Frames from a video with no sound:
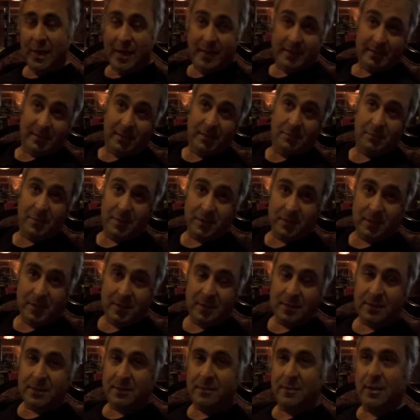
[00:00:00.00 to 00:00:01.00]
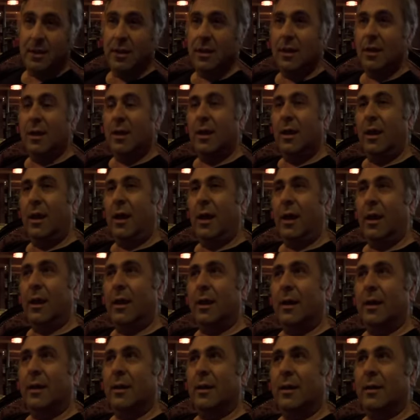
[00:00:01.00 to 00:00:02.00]
as a business,
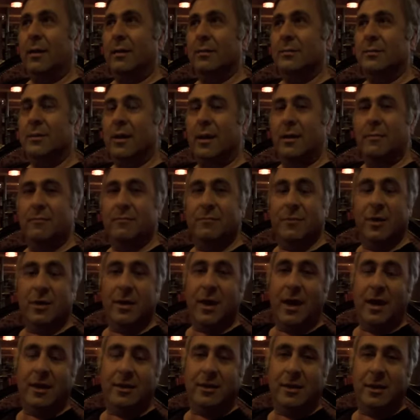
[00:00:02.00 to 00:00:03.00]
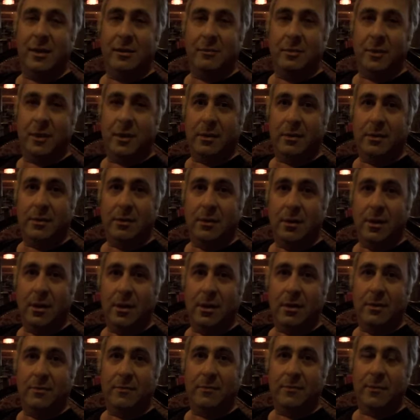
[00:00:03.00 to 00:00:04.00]
and you can't keep it.
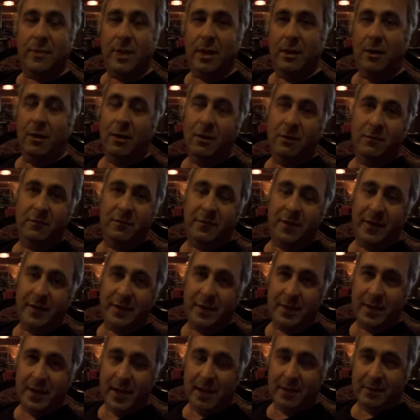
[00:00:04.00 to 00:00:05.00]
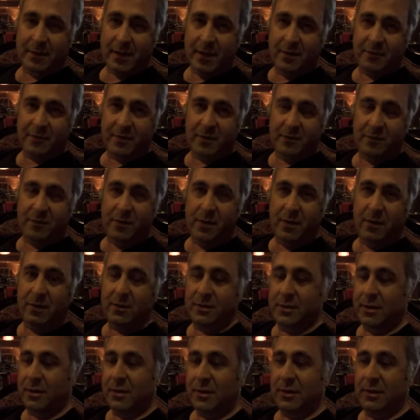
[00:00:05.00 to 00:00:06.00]
They're all faded out after a while.
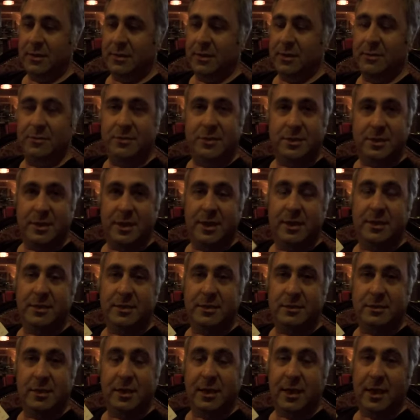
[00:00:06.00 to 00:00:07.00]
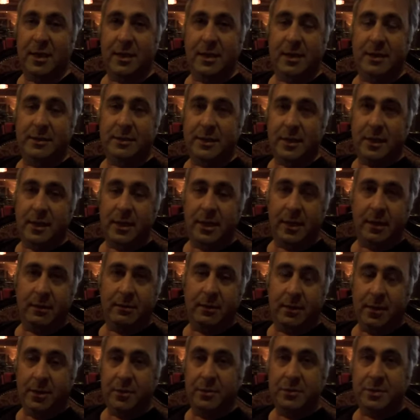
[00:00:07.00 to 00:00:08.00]
There are little receipts, you can easily
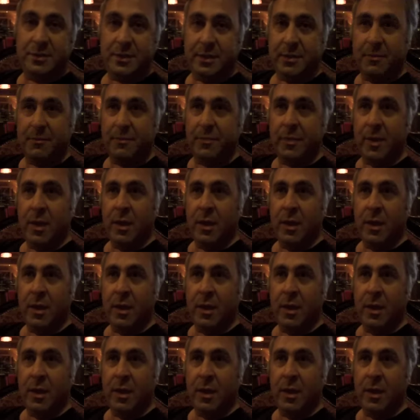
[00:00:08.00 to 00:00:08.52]
lose them.